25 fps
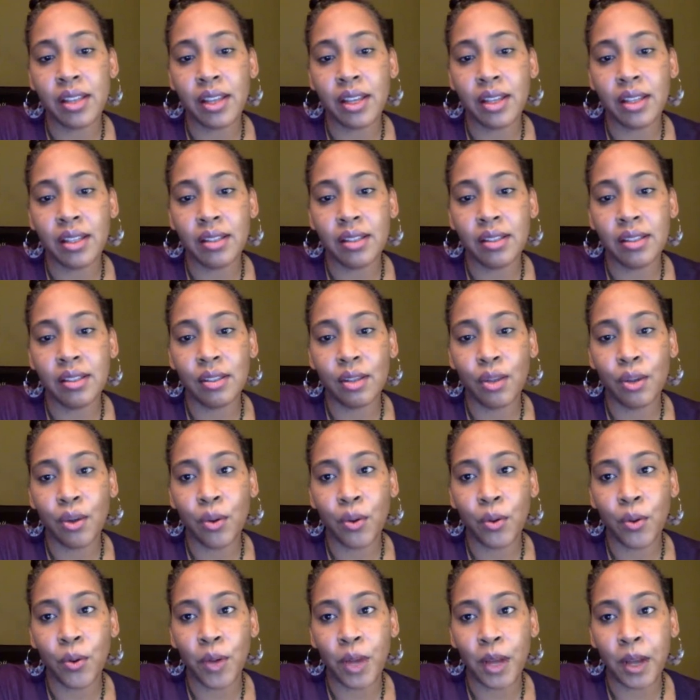And
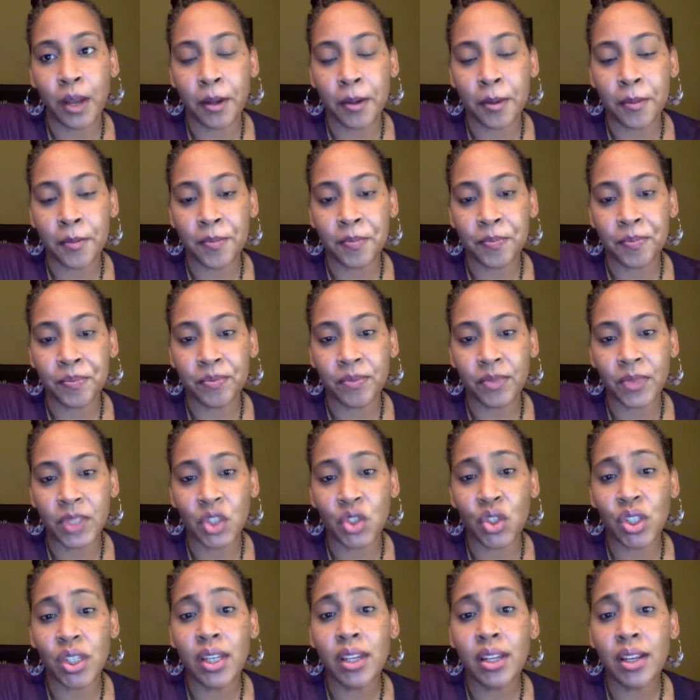so
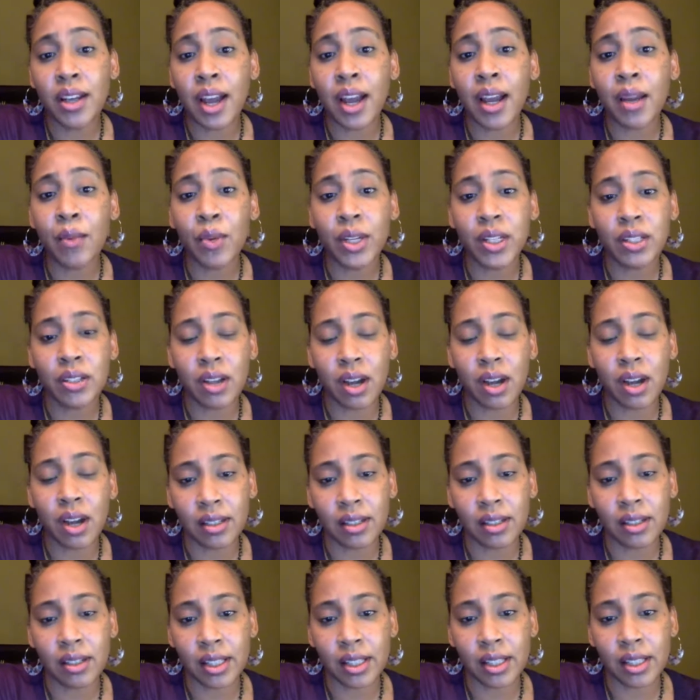she and I went dog
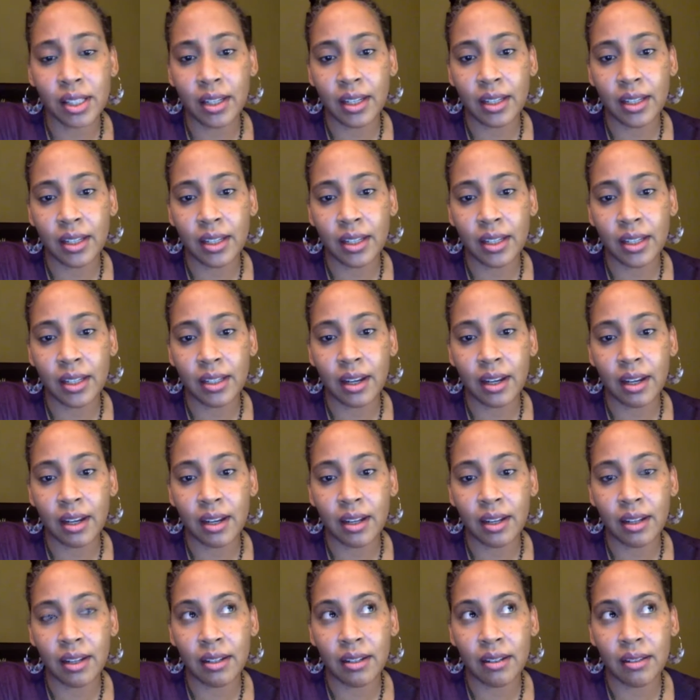sledding.
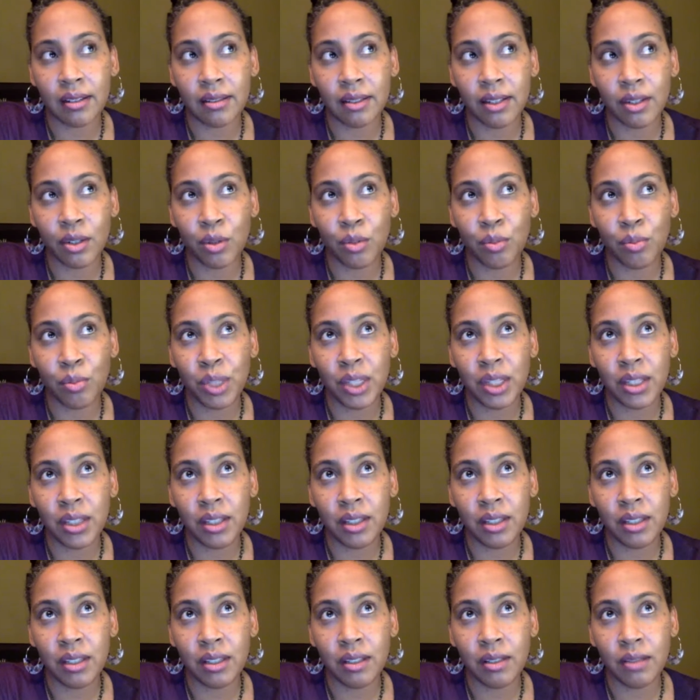It'll
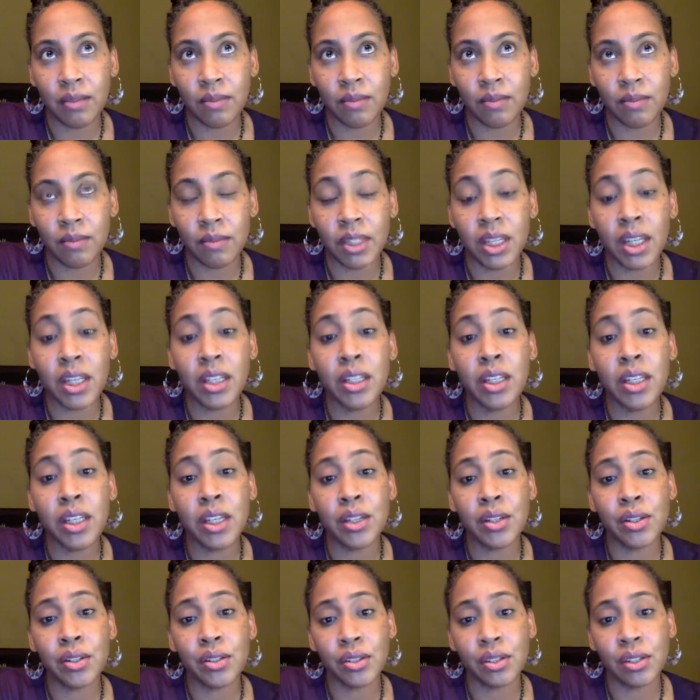be 10
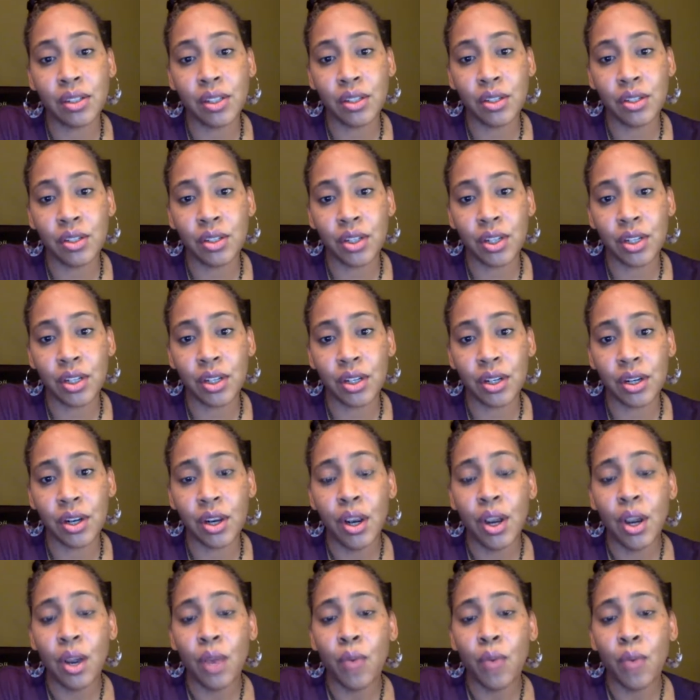years this year.